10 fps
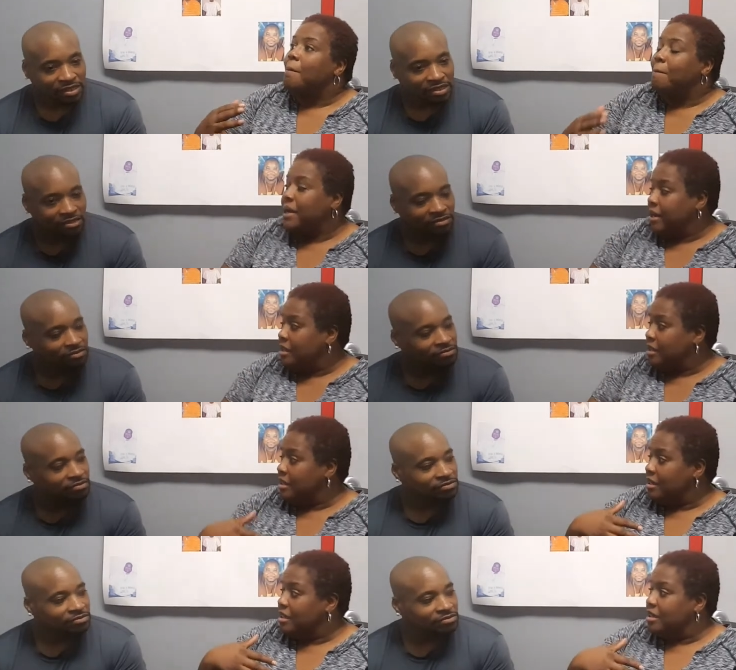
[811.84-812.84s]
Speaker 1: But
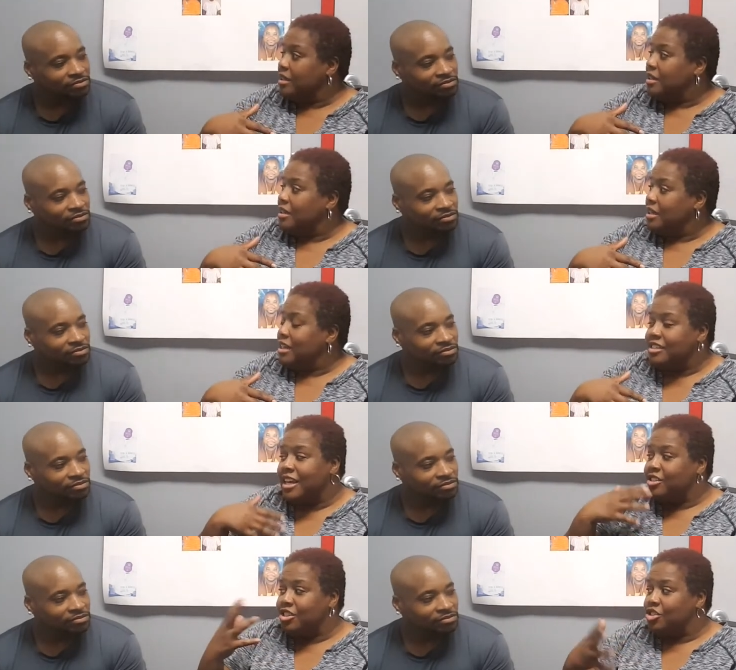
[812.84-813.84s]
is
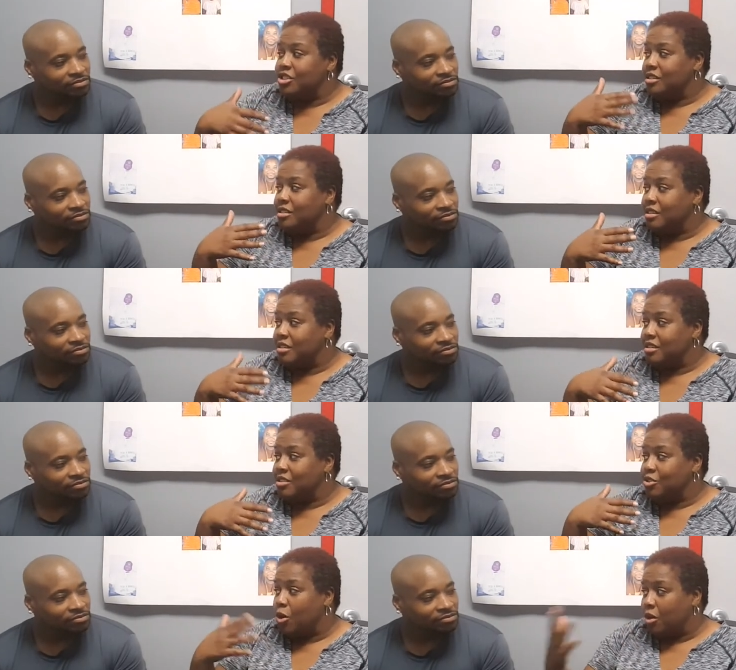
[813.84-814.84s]
that just
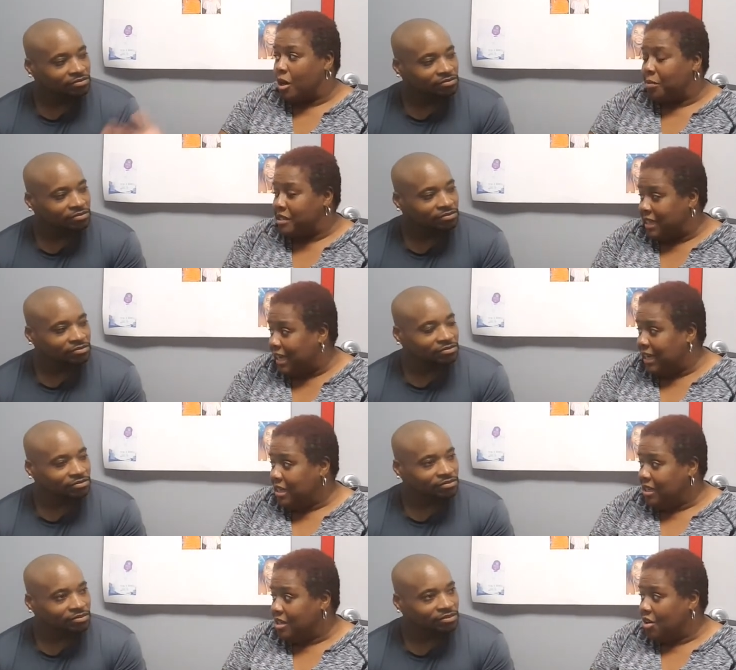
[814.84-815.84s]
your cup of
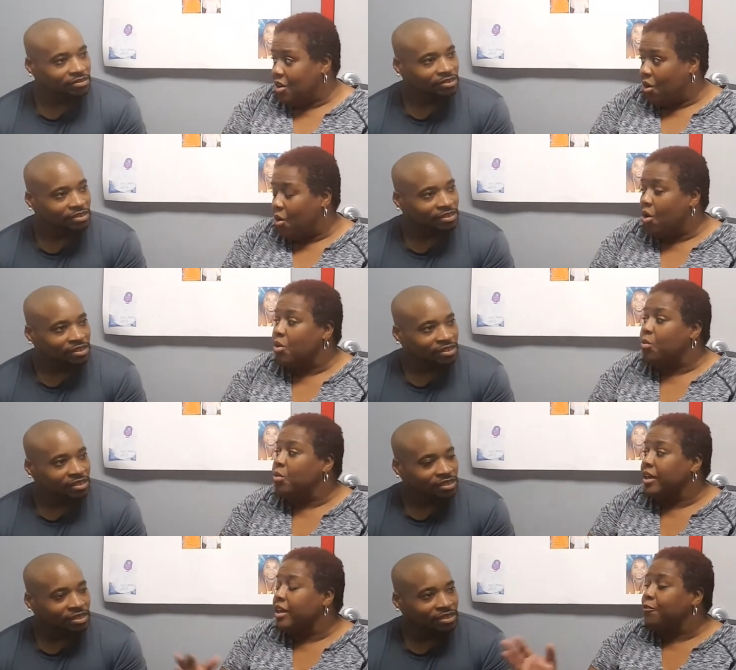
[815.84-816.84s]
tea? or
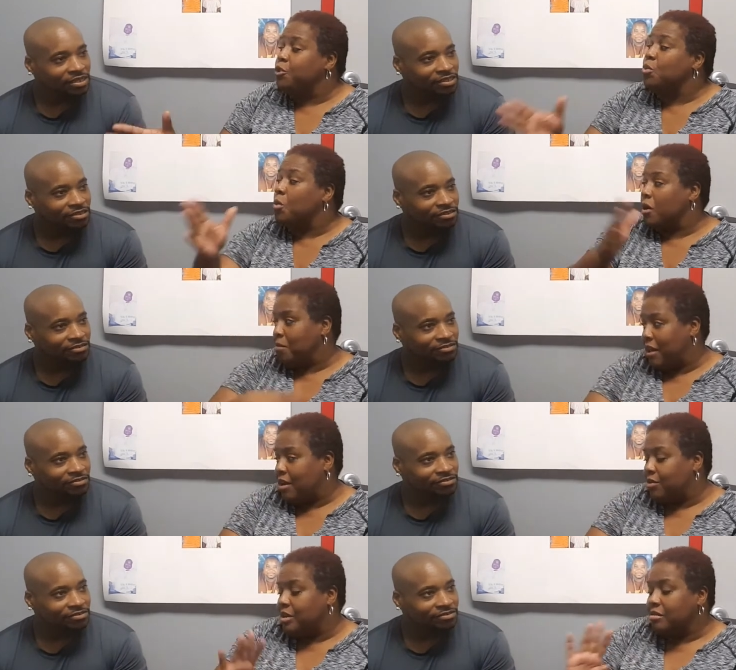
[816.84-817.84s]
if you weren't
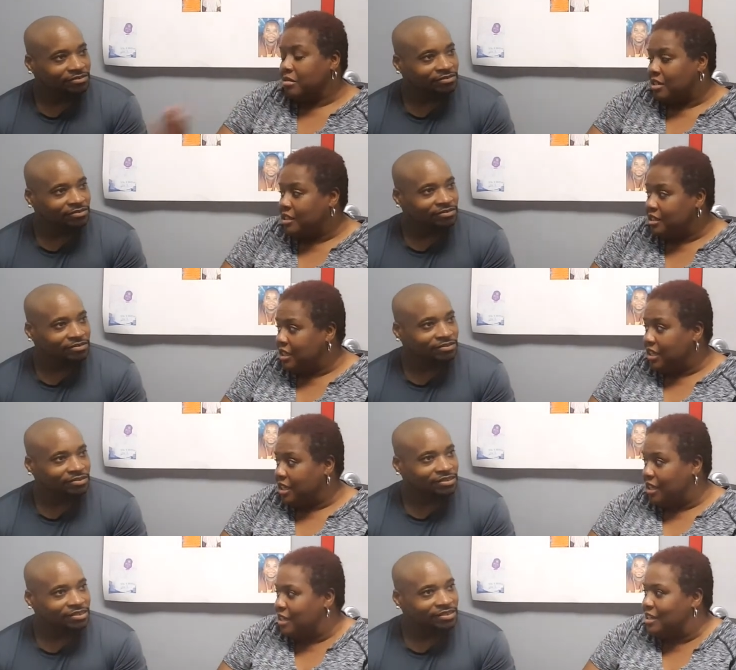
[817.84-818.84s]
married a hundred
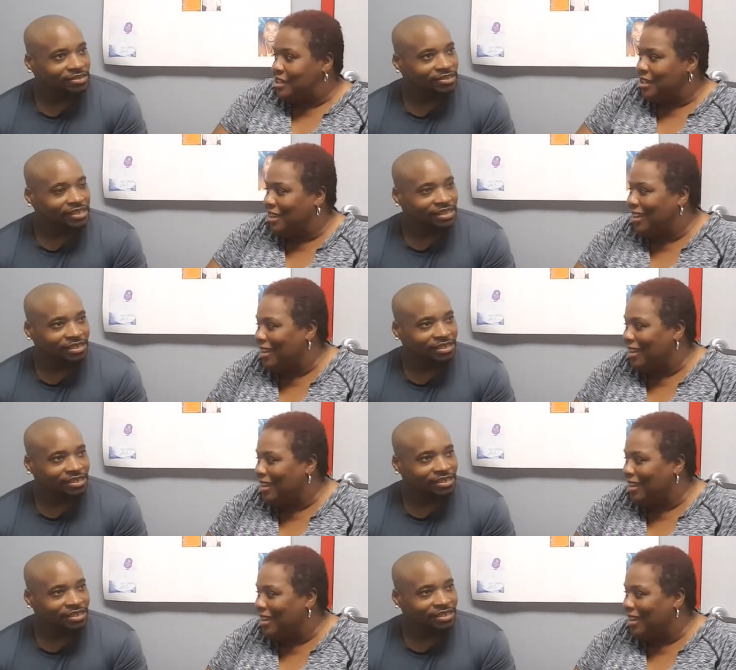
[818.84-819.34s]
years,